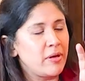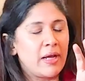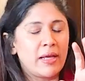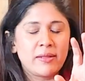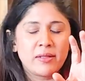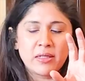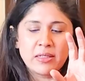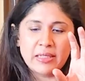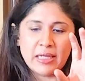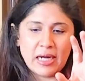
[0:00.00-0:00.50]
and
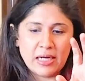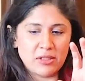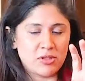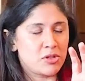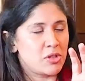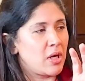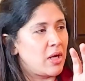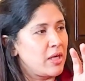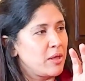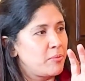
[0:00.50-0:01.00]
the
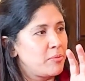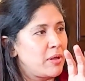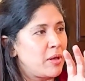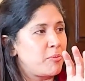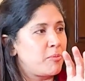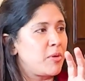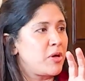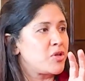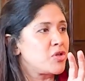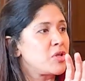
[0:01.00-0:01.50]
diastolic blood
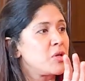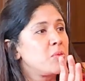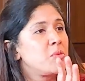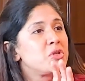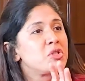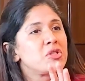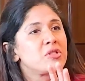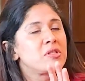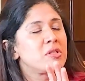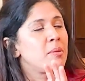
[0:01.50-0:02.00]
pressure,
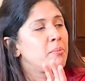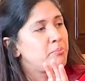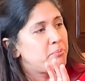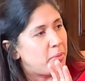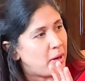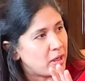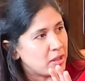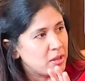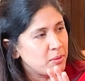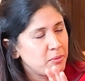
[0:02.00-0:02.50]
which is the
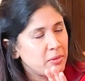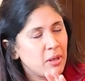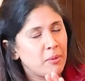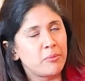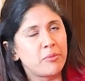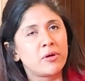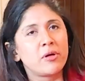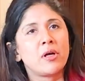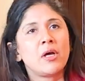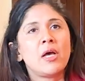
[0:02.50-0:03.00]
bottom
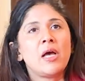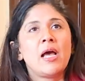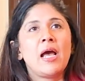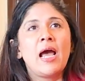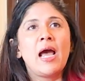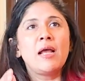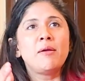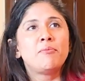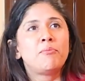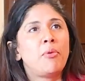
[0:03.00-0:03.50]
number.
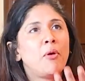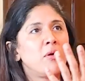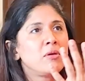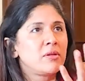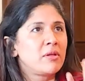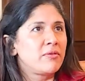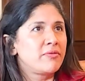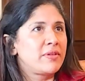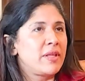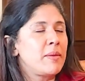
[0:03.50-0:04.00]
And both
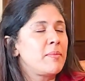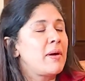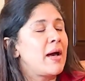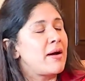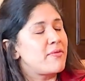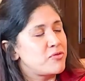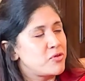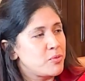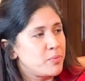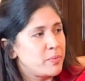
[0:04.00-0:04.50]
of them have to